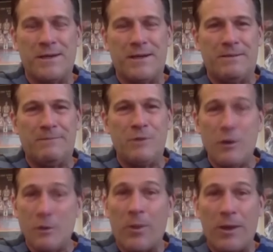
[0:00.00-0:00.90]
You
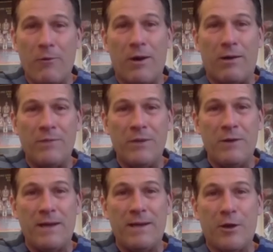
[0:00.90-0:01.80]
had to play well. You
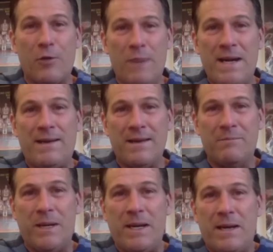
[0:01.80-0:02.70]
had to go beat
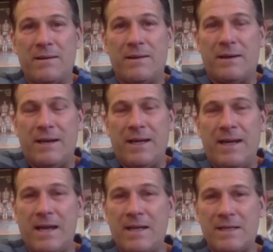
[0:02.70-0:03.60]

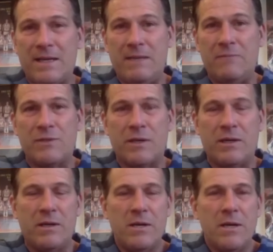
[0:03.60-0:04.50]
Indiana teams.
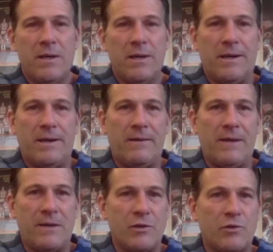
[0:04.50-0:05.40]
And
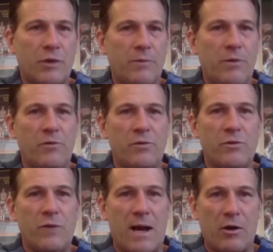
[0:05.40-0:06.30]
that's a tribute
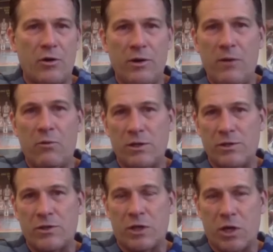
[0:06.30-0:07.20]
to how good he
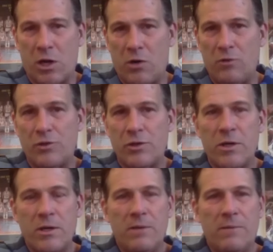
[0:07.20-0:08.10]
was as a coach.
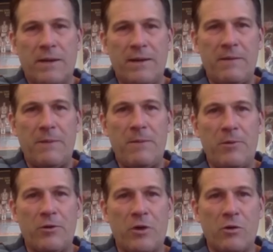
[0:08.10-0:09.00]
But I think
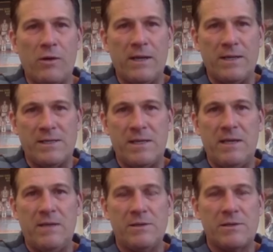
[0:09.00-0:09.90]
people don't get to
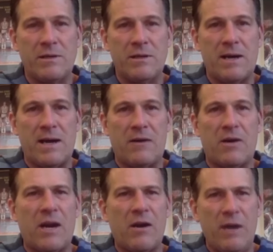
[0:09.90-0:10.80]
see is
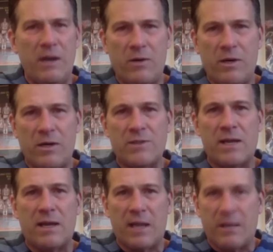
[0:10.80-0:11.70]
how caring he was,
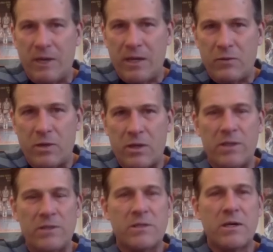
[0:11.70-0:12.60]
how loving he
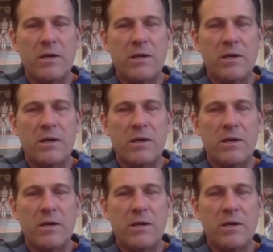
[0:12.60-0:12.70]
was.